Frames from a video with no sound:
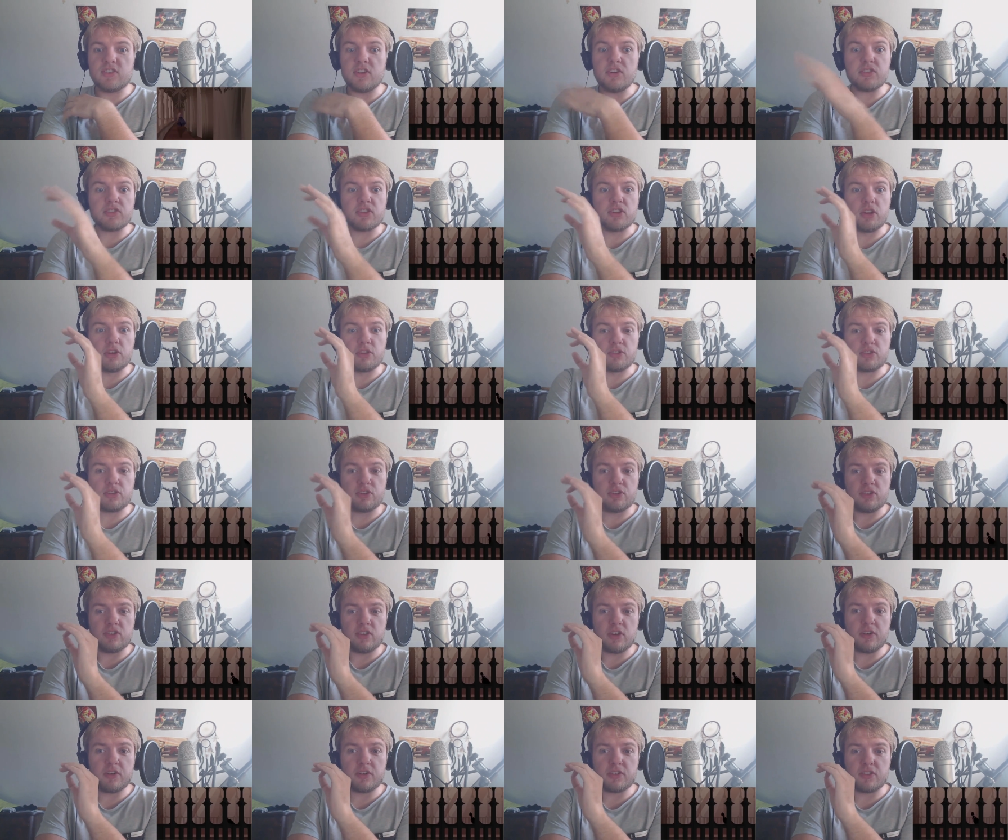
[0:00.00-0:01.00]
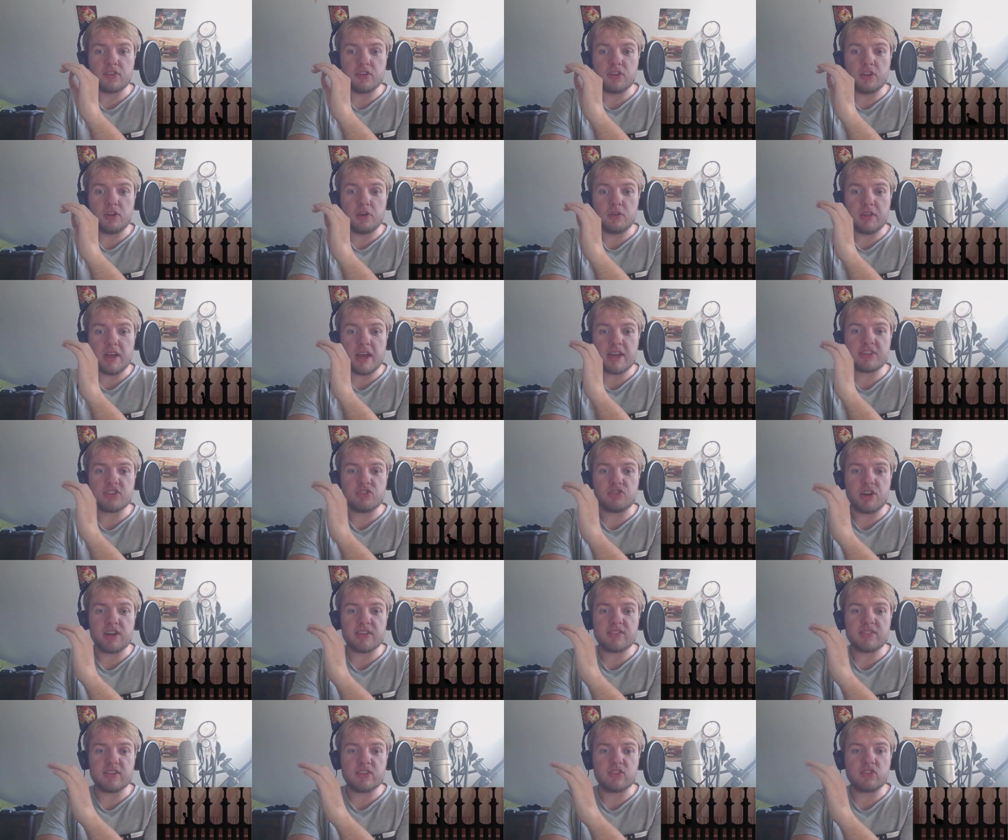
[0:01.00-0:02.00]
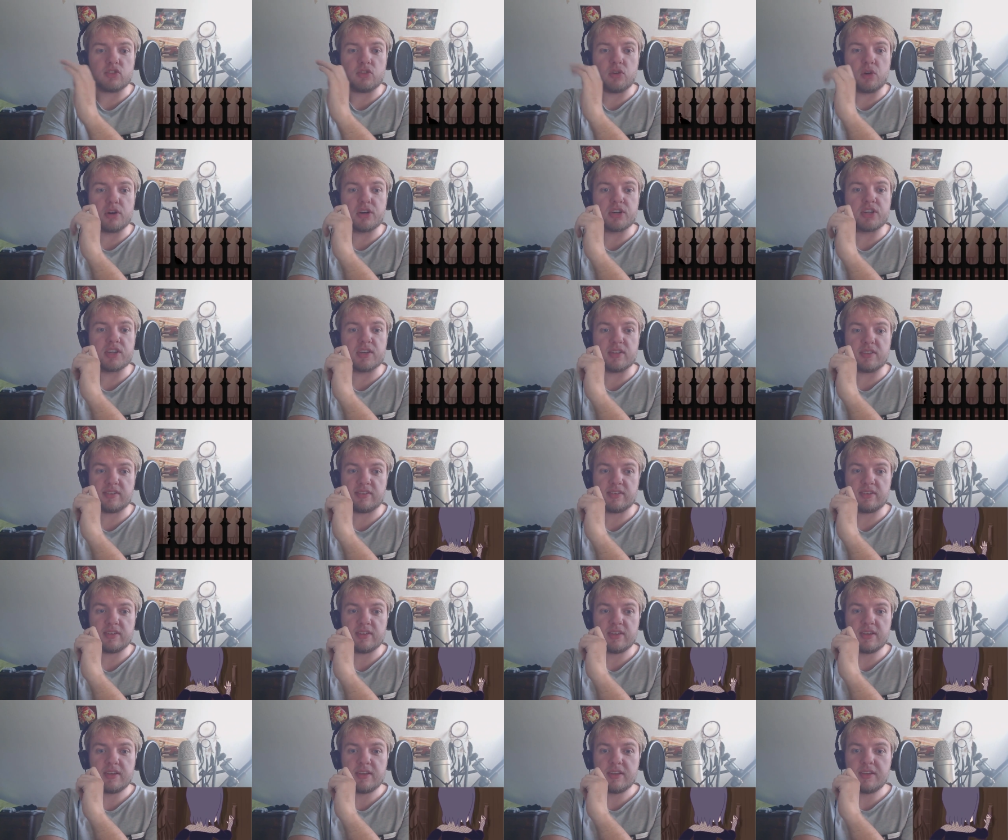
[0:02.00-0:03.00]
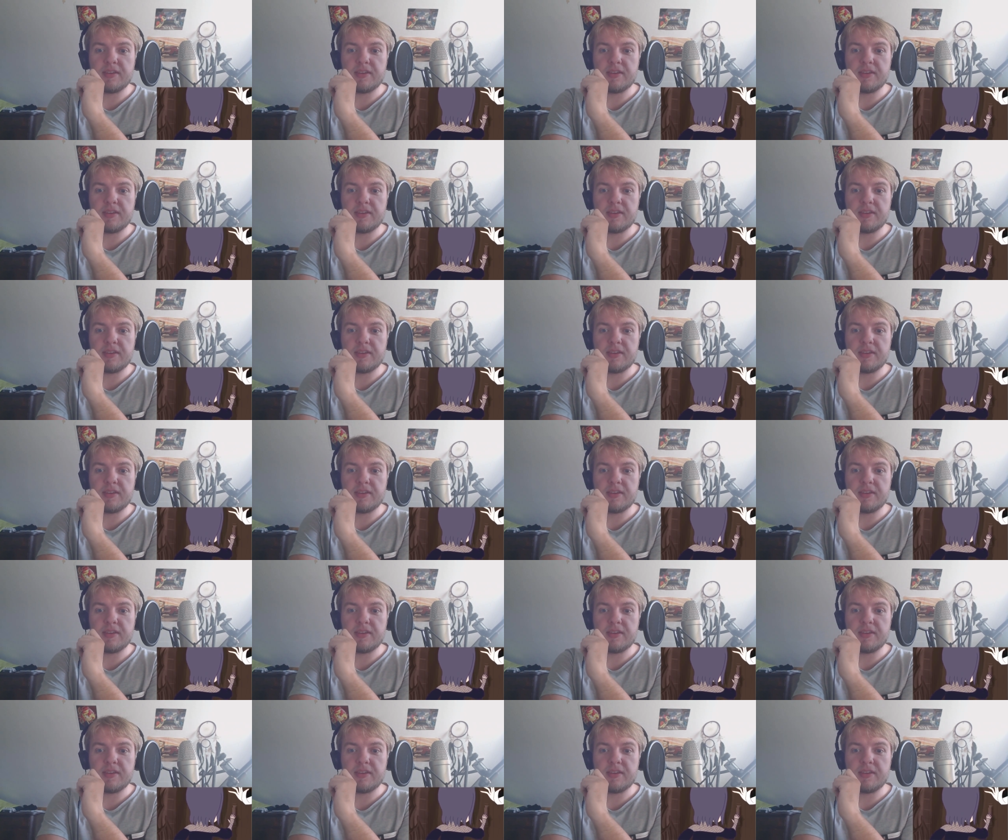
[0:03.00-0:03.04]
Seriously though, seriously though, that dress is gorgeous.